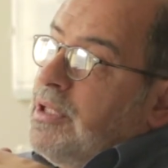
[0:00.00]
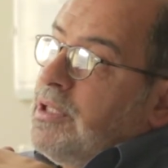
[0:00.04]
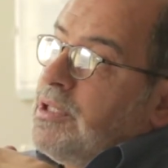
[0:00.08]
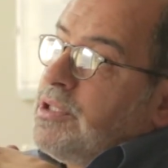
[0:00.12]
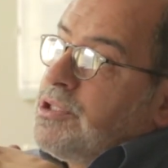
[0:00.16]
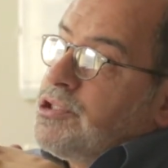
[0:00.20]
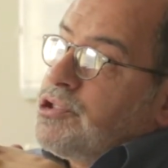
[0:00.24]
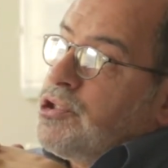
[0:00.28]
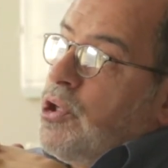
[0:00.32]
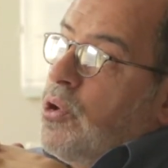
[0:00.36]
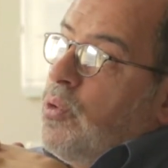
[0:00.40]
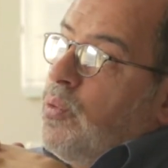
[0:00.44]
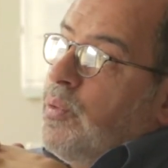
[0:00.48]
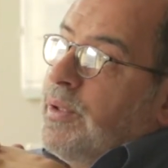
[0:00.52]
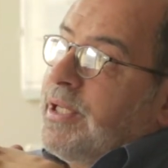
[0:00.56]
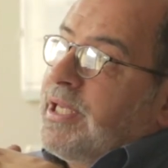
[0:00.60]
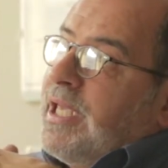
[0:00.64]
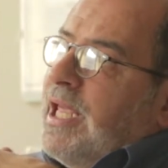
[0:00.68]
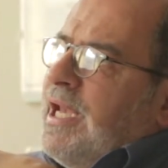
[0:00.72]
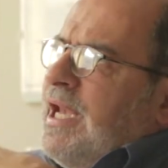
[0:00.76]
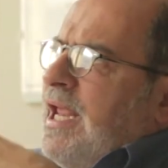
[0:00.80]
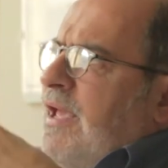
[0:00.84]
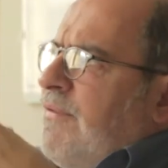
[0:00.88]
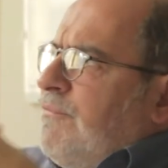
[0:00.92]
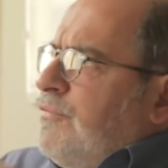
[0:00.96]
So we
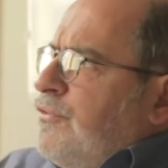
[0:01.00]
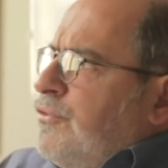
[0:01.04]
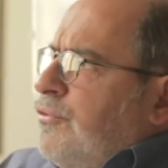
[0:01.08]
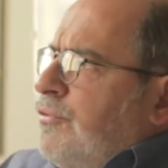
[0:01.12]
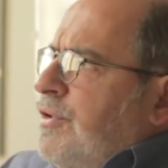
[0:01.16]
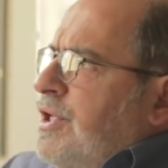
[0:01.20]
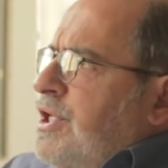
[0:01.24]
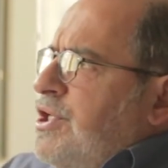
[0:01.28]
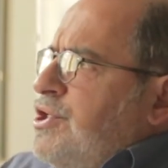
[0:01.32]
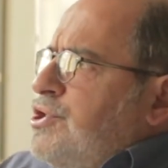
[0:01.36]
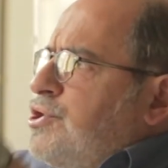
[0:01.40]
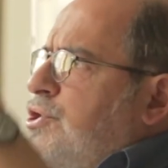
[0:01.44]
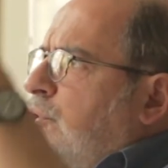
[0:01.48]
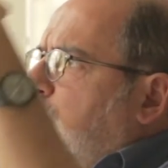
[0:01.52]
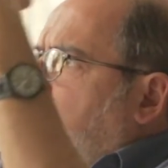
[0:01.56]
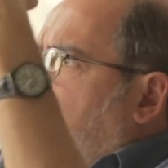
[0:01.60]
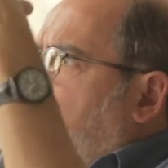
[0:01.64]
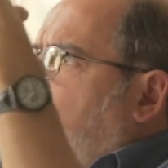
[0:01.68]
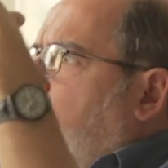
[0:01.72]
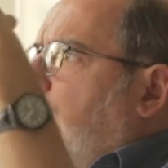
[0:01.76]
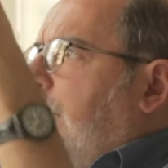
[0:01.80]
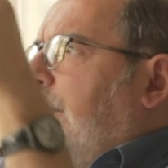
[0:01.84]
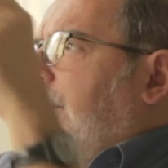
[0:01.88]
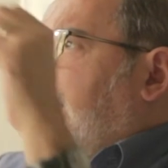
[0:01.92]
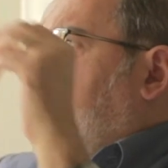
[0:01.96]
can have trees
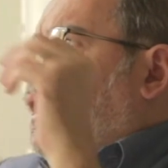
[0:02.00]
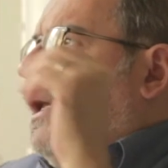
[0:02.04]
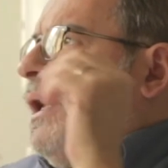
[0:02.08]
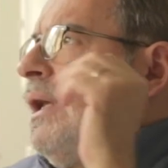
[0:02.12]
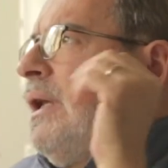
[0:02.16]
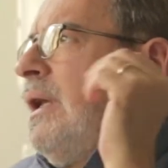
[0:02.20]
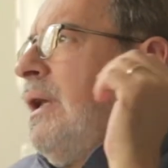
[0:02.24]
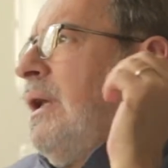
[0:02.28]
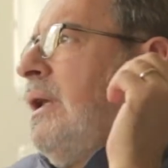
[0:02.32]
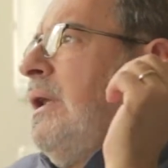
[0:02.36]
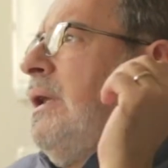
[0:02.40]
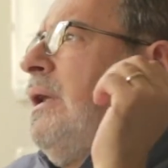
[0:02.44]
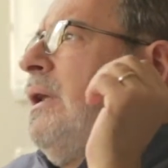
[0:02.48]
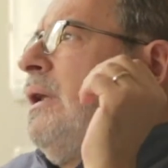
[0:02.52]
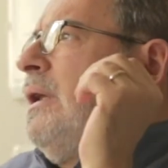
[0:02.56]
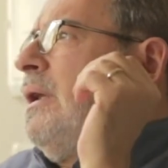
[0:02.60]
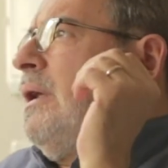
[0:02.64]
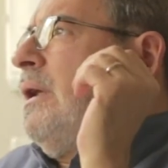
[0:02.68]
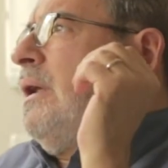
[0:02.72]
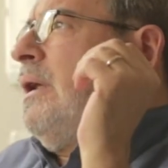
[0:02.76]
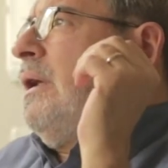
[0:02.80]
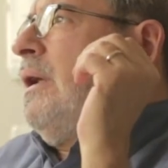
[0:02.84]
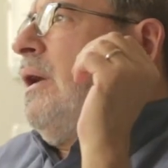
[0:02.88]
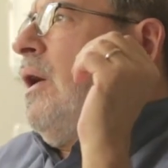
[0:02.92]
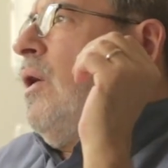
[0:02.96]
growing
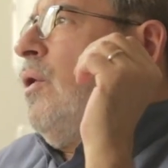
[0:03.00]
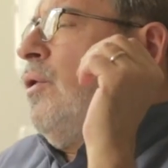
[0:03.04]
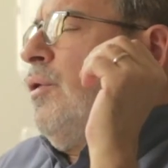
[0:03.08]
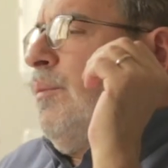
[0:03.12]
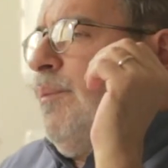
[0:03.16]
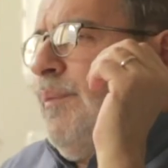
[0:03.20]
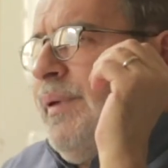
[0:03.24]
on